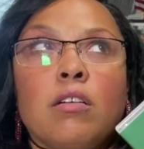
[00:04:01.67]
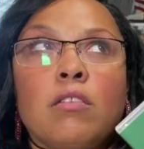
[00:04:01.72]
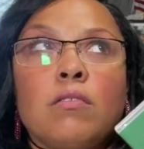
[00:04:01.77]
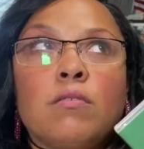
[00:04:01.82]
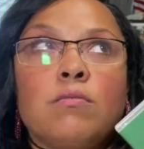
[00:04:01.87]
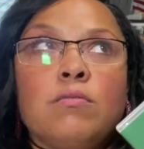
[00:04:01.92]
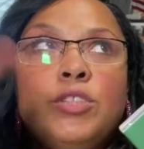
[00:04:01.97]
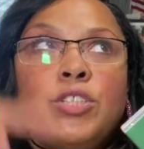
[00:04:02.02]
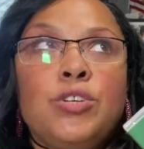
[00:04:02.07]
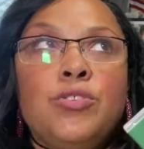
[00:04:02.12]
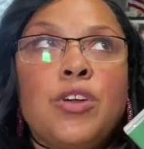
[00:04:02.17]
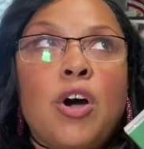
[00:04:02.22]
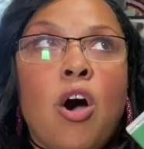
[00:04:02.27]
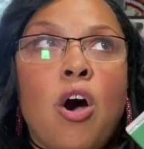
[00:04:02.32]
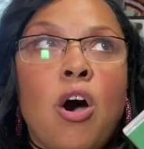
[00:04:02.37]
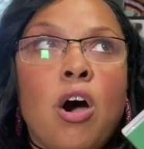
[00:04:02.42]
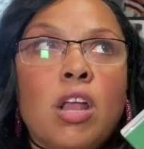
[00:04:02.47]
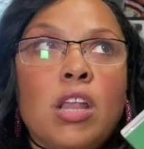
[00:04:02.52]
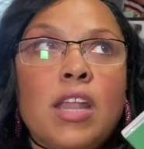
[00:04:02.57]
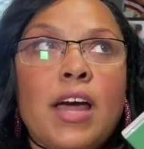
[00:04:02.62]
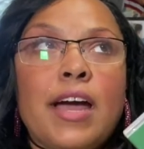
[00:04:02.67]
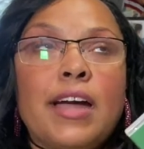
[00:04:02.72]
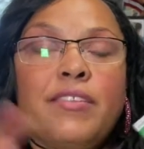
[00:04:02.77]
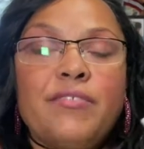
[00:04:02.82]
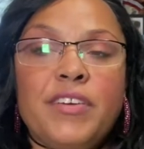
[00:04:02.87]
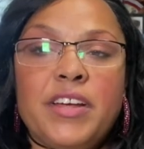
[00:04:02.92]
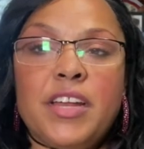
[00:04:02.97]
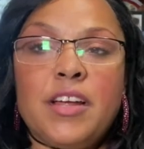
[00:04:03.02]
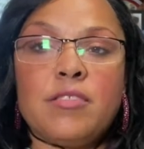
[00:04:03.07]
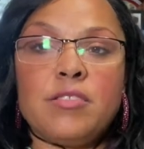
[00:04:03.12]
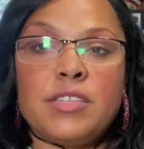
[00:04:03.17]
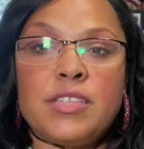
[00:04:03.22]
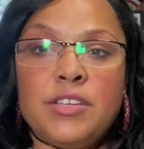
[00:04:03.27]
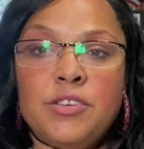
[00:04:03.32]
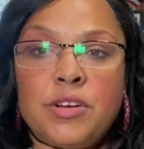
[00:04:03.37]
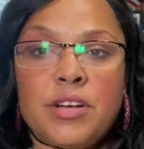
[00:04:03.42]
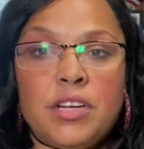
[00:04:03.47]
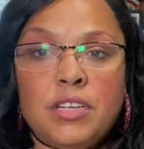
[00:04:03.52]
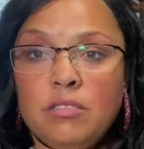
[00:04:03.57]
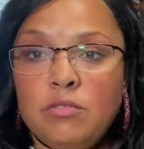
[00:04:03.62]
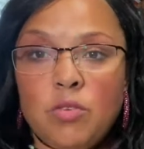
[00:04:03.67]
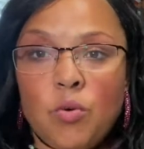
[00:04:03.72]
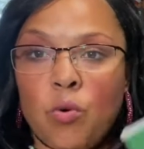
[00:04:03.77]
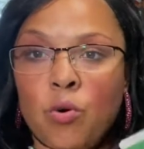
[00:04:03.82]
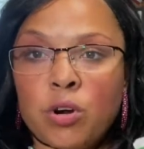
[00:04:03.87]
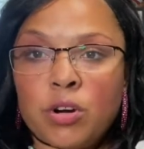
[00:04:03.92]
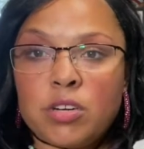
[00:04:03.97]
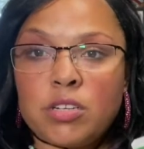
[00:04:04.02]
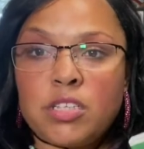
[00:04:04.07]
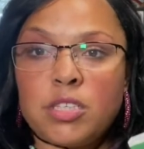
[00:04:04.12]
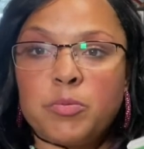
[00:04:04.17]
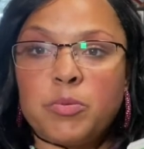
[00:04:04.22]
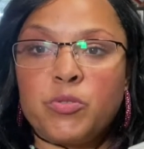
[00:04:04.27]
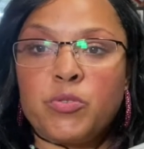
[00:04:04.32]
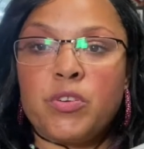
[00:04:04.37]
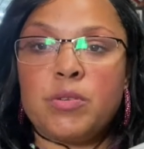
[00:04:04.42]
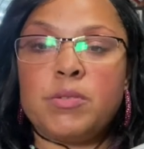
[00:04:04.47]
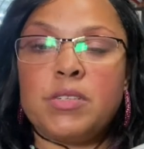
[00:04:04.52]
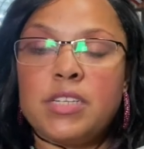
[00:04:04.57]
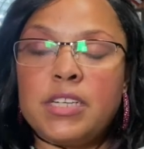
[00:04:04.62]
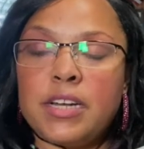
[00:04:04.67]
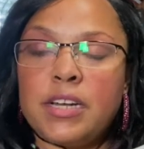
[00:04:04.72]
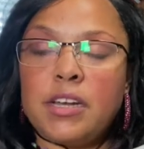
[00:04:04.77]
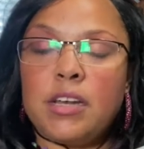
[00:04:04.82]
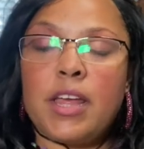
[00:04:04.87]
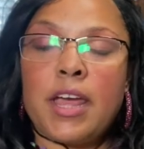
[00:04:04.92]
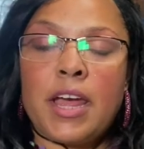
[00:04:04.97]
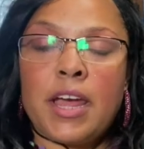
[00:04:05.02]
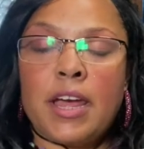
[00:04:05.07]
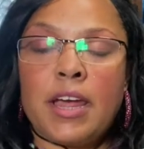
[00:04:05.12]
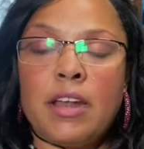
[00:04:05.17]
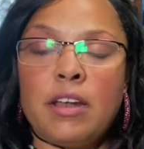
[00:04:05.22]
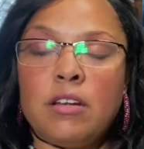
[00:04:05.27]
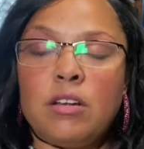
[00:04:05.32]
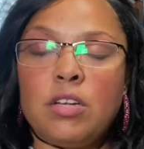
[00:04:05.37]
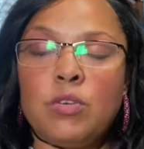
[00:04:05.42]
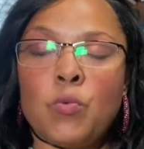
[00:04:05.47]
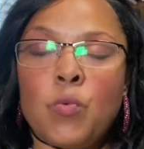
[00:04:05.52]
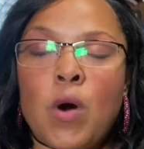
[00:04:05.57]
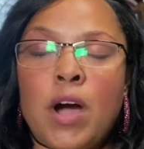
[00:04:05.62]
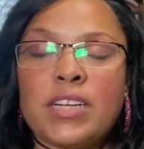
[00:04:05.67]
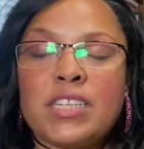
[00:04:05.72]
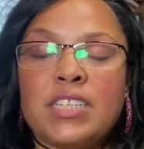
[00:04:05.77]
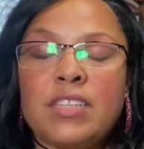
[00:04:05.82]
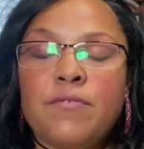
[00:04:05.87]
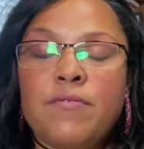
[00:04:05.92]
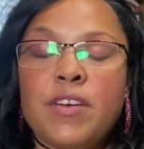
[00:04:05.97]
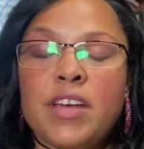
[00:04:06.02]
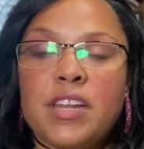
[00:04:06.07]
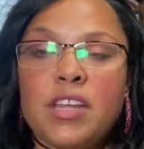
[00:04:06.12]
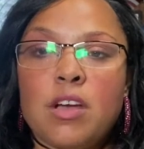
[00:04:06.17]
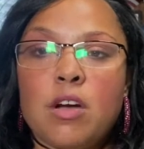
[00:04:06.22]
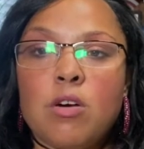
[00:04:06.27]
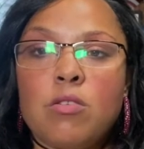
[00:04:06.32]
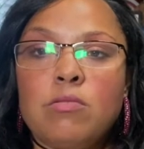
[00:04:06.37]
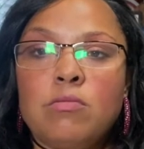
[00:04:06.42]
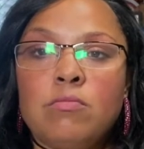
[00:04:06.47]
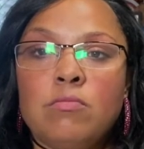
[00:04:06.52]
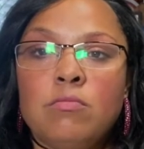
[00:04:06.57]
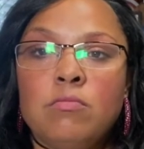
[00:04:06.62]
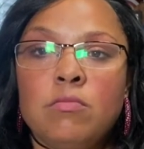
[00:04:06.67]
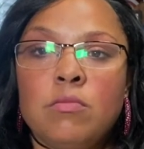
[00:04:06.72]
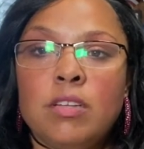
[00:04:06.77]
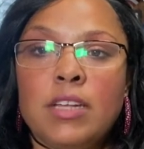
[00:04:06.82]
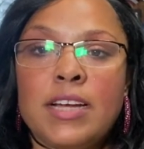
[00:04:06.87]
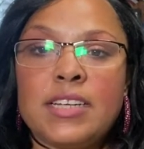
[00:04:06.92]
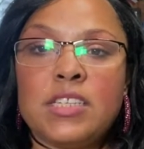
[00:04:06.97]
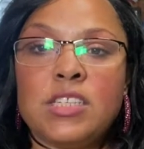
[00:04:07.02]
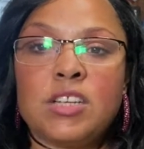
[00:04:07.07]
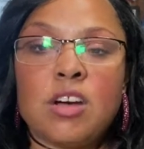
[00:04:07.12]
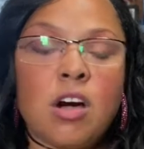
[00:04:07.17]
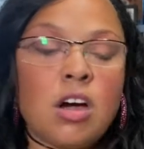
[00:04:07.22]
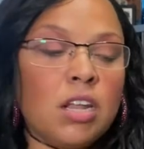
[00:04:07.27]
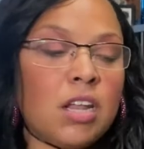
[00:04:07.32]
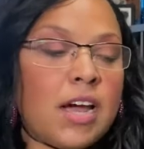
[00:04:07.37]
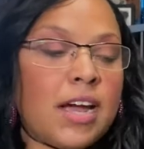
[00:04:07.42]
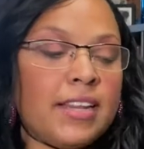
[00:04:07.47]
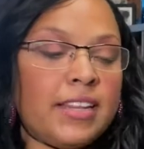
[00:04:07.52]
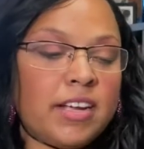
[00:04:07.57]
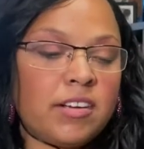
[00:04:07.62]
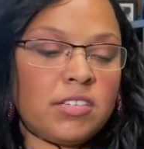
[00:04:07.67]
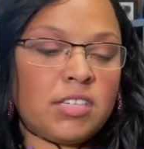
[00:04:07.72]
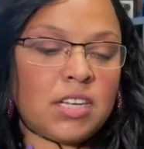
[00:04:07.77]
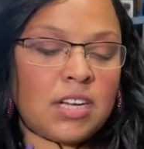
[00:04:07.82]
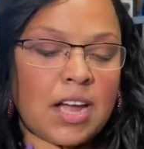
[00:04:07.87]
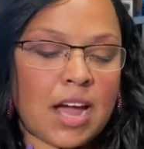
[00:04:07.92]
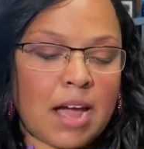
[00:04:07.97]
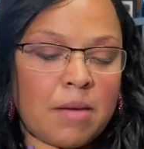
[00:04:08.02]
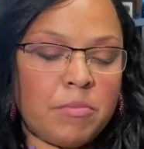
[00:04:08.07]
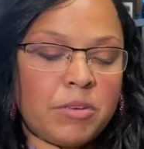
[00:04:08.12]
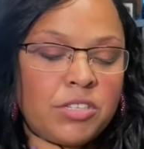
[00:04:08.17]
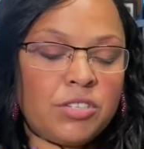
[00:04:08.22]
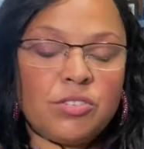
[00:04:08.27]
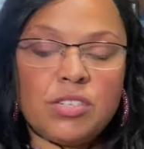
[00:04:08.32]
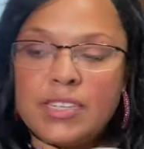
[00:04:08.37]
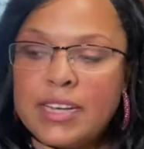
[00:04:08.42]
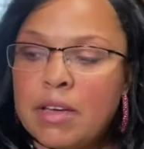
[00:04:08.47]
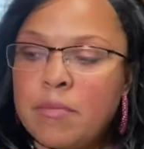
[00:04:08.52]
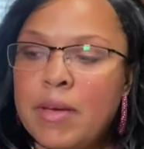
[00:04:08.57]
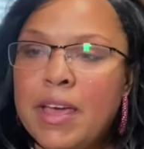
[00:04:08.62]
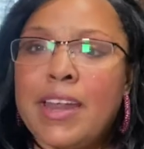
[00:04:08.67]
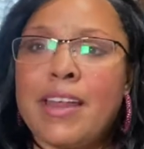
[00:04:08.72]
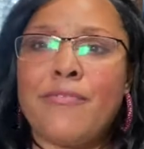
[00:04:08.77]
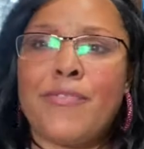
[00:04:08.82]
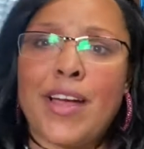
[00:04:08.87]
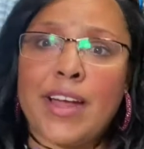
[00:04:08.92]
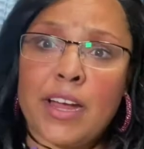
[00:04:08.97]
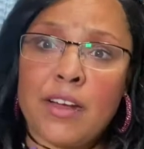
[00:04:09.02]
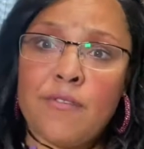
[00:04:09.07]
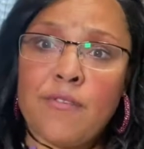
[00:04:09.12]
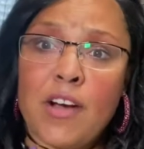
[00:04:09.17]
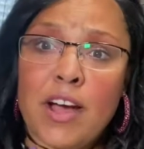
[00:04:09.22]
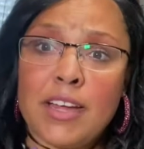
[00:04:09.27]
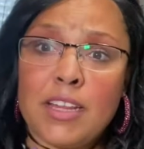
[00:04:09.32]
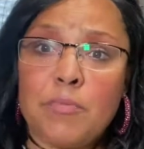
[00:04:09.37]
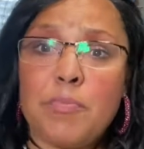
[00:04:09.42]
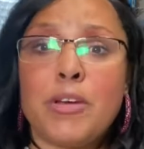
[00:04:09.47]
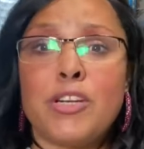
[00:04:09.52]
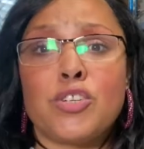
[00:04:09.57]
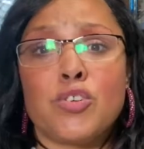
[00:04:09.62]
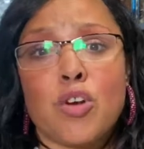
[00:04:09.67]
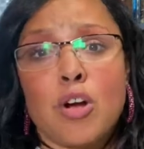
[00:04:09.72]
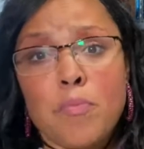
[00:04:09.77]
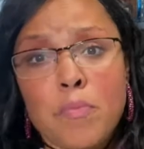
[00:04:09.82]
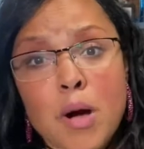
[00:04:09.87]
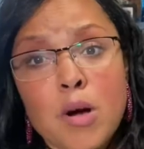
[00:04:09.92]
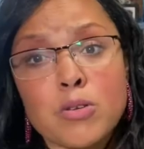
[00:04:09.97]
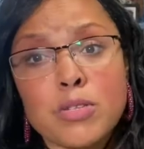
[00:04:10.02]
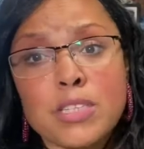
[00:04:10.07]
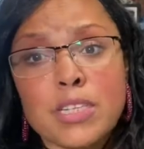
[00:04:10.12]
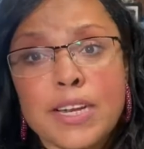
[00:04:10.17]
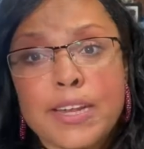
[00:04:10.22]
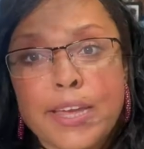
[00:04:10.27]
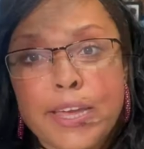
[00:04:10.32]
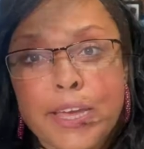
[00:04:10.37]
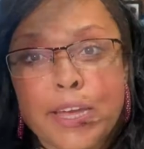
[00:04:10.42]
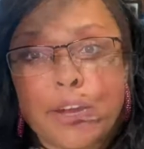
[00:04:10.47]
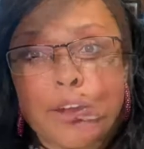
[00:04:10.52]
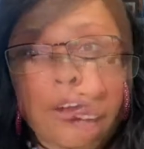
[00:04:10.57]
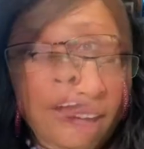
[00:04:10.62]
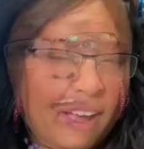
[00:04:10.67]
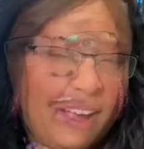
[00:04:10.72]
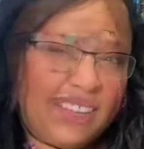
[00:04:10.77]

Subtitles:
do the online videos that you can order a subscription and watch the video lessons online. There's a guy, Mr. Dim, and if I can find the picture, I'll post it here.